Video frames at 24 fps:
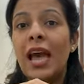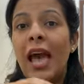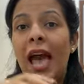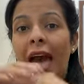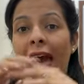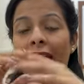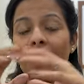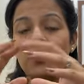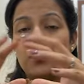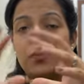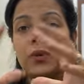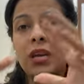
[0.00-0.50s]

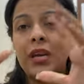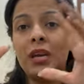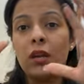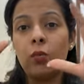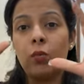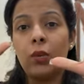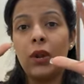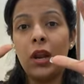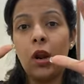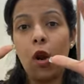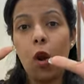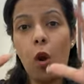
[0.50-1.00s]
and we
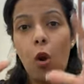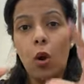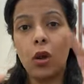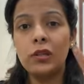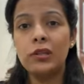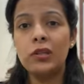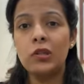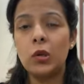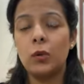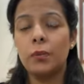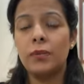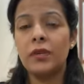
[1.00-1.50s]
will
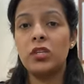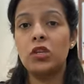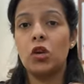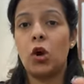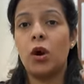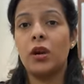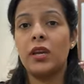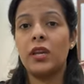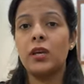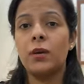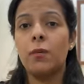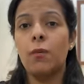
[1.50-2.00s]
also be
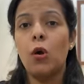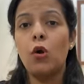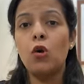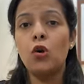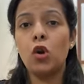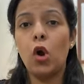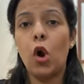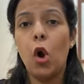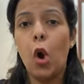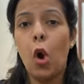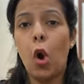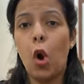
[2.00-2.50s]
talking
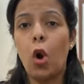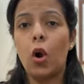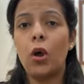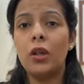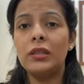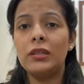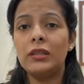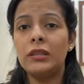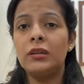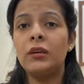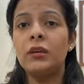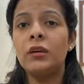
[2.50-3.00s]
about
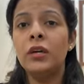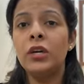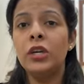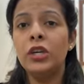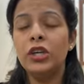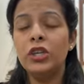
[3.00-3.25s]
all the